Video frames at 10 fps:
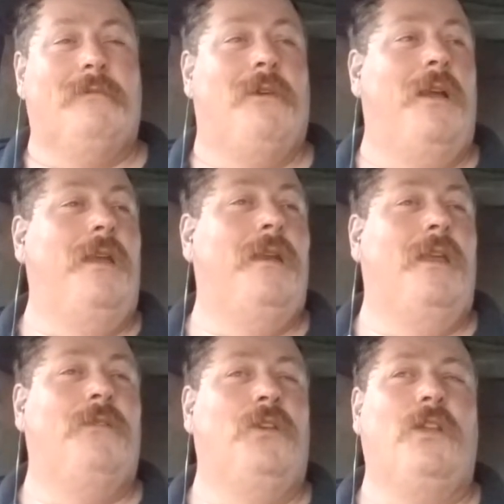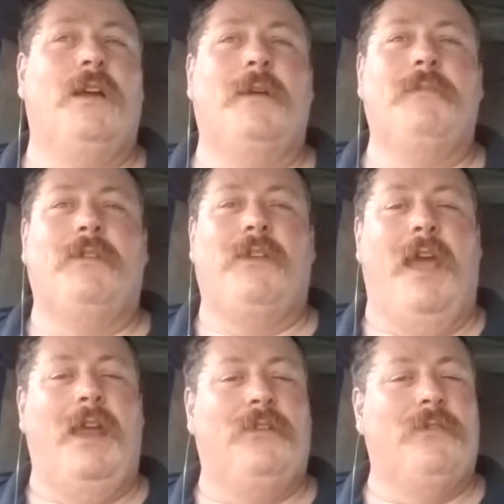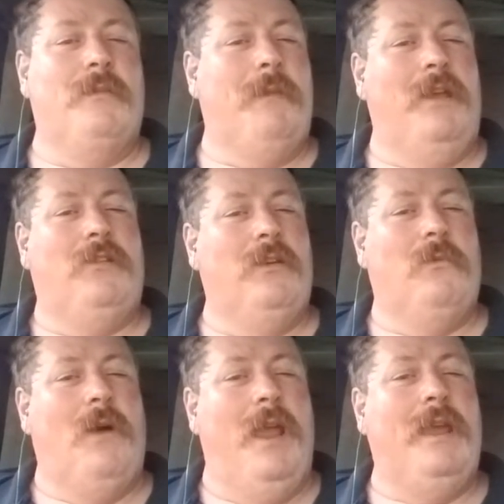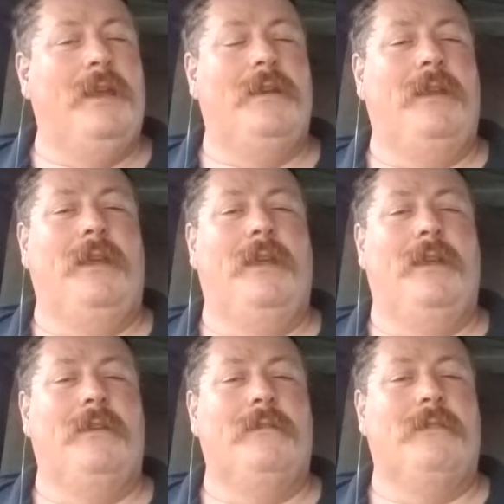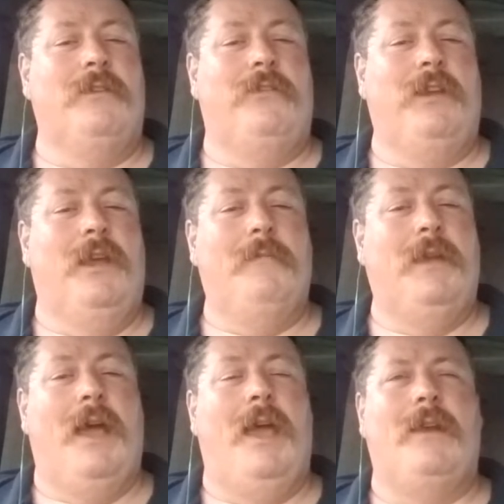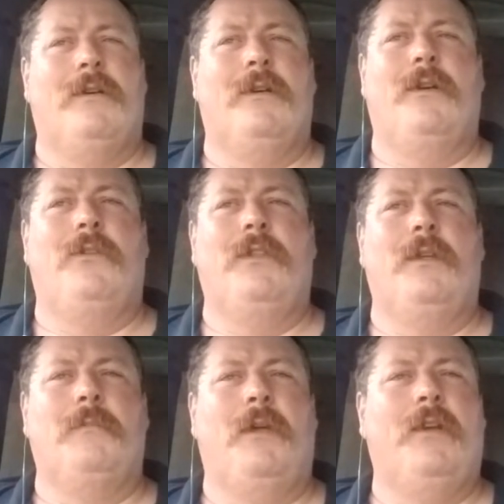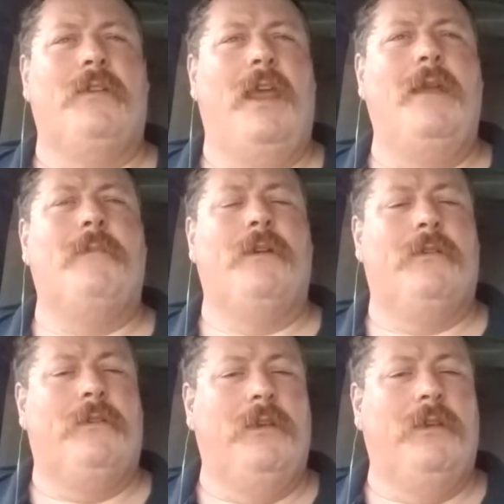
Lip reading: Right? If you look up the stats for the basic wagon in the GM guide, or the player's handbook,